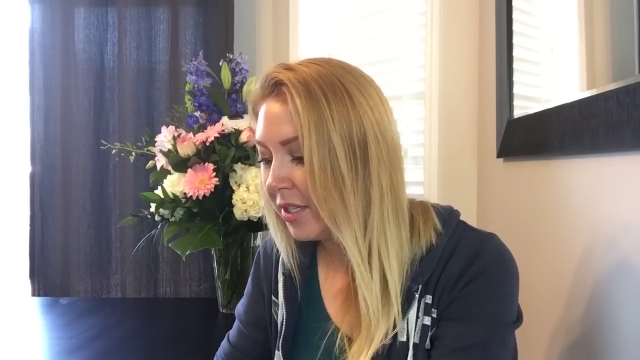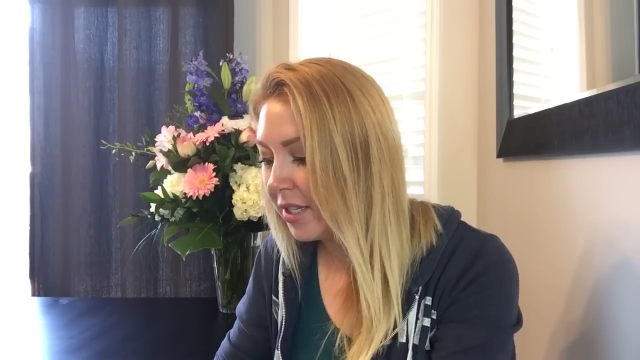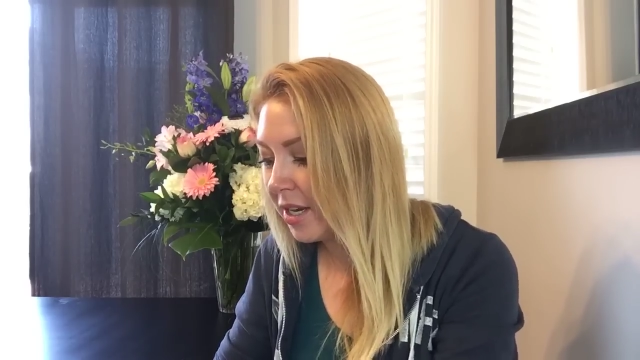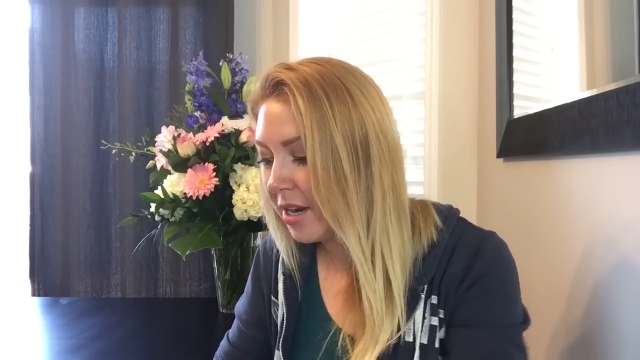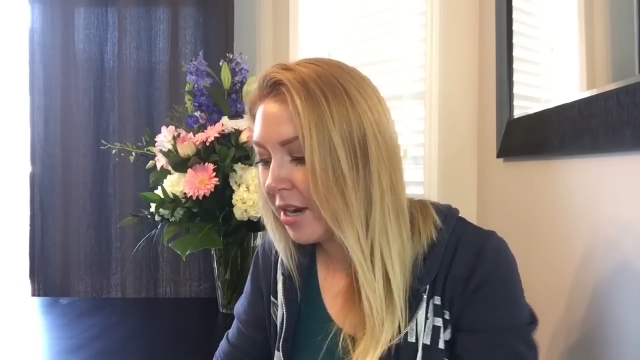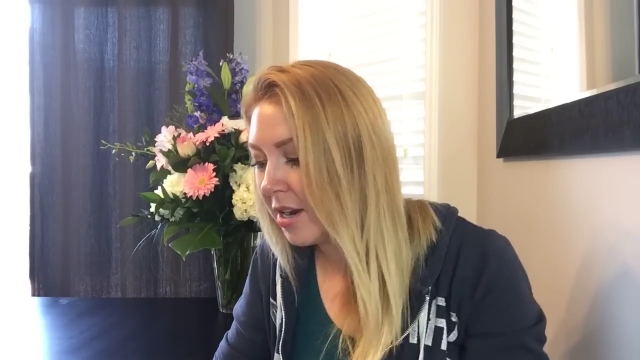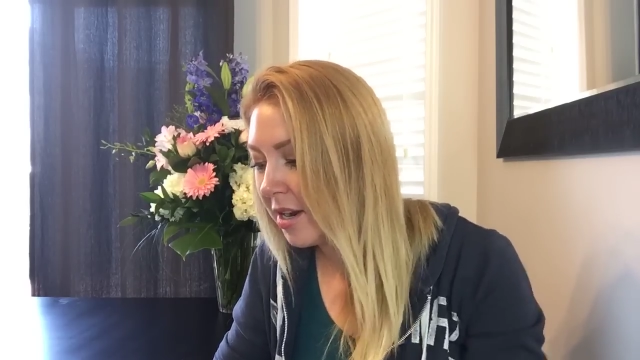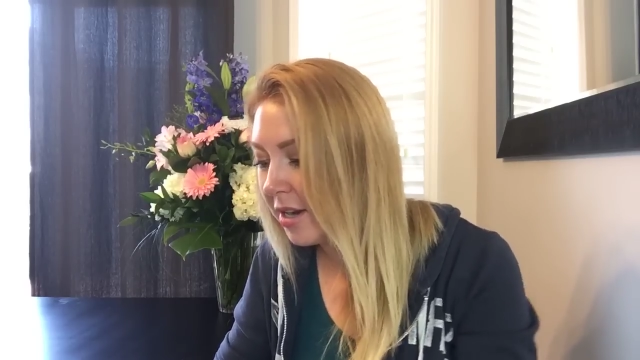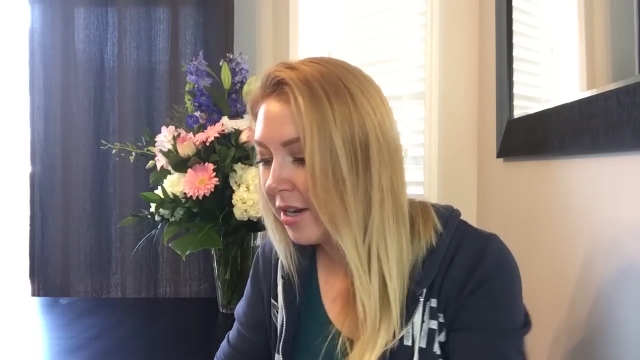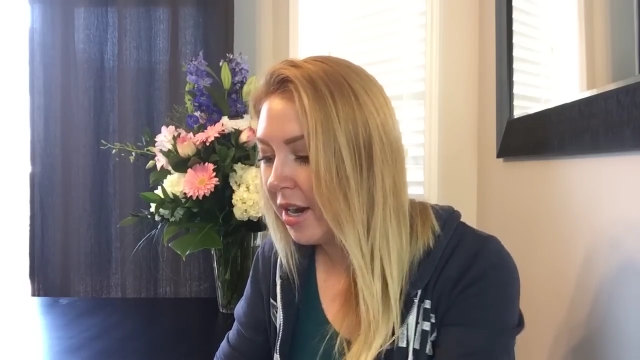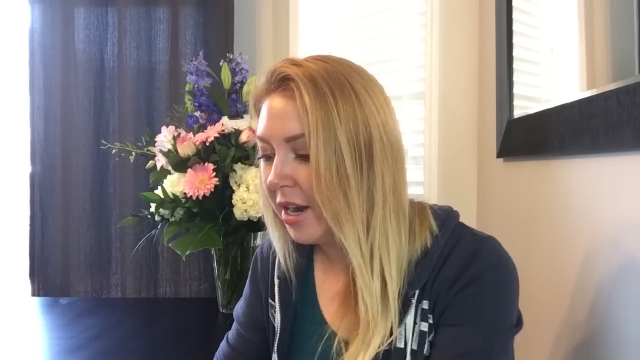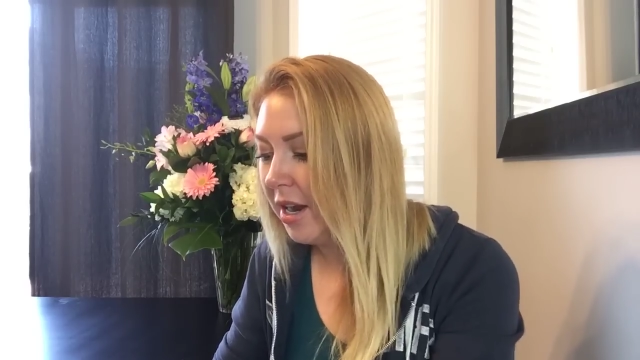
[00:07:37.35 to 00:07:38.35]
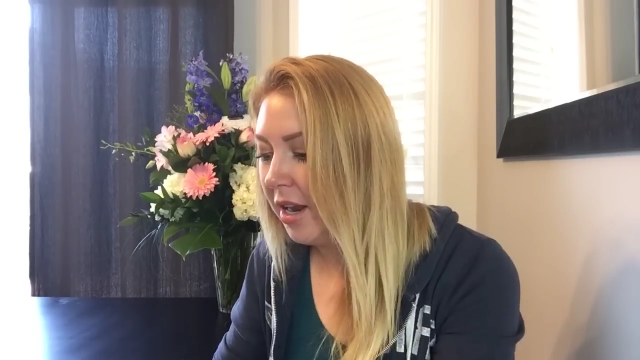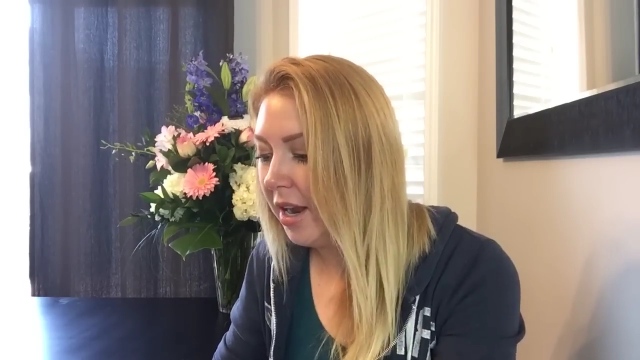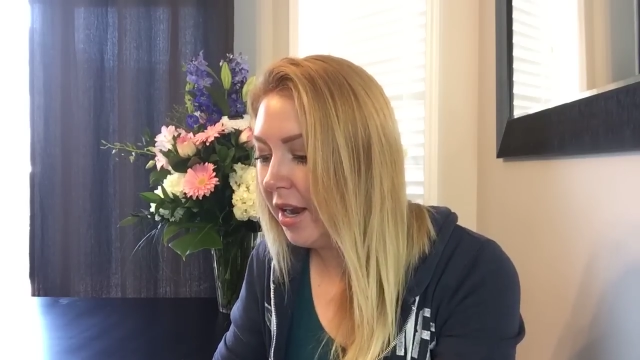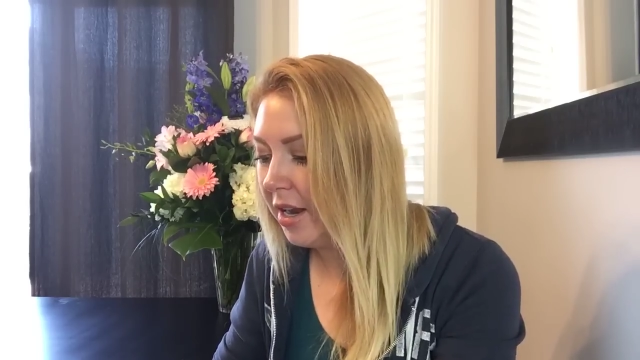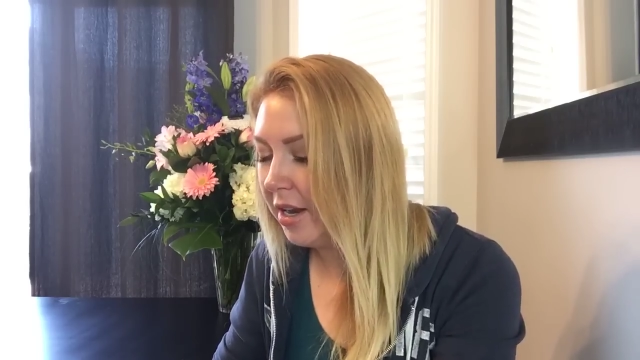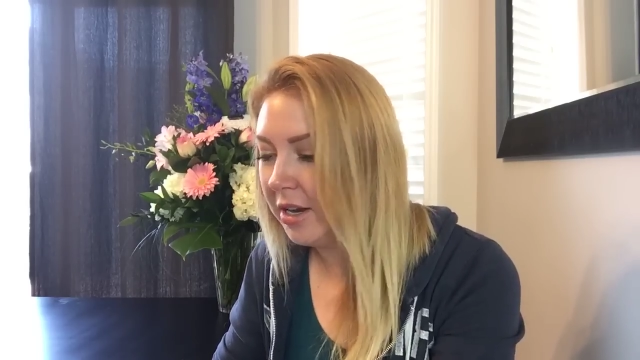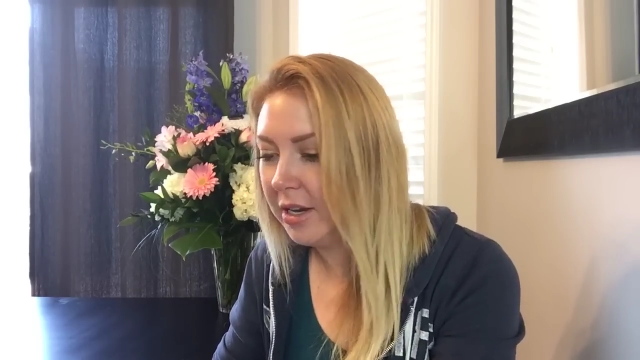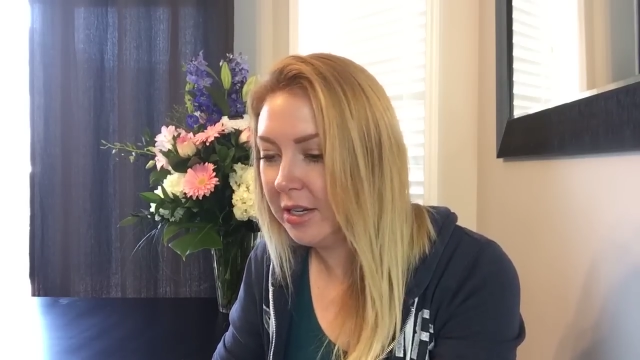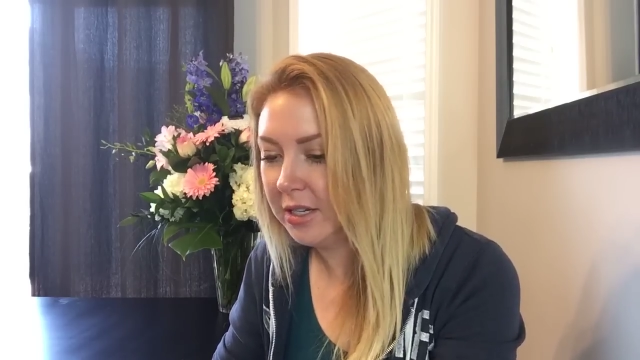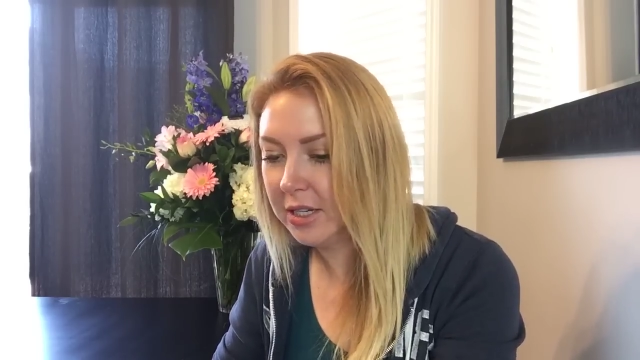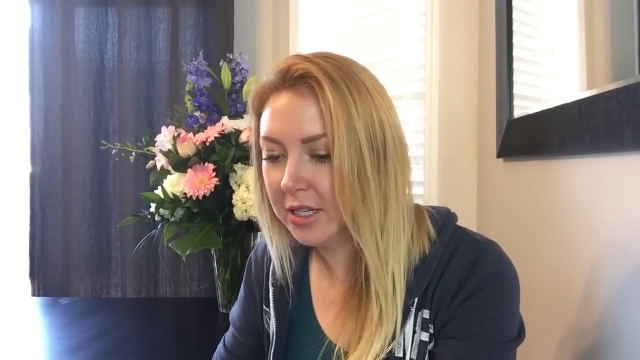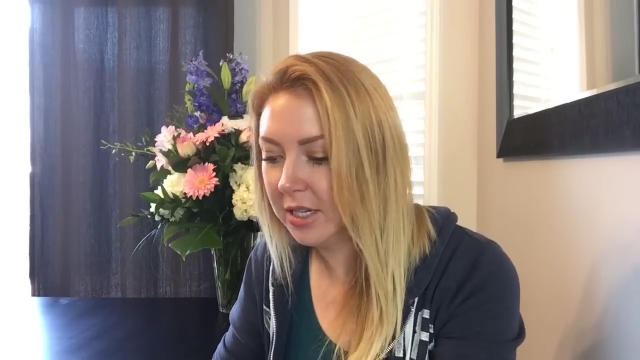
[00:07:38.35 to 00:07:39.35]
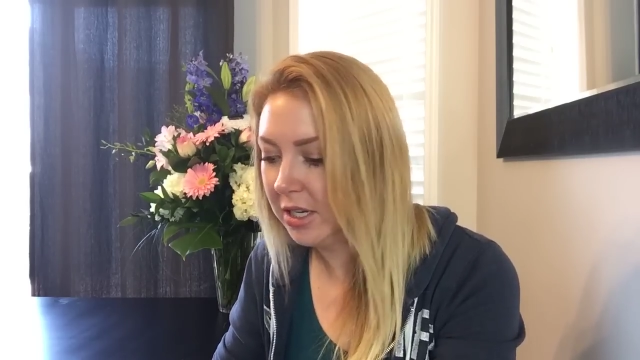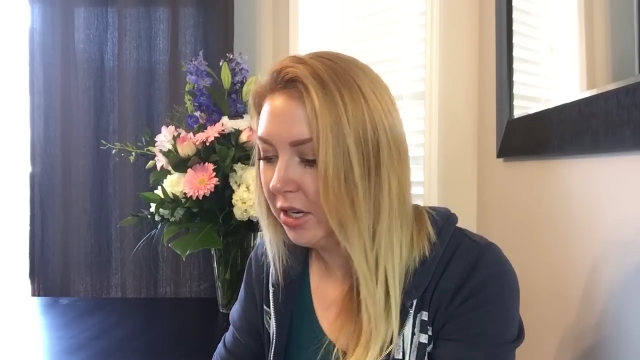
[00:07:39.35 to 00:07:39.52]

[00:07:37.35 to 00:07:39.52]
side and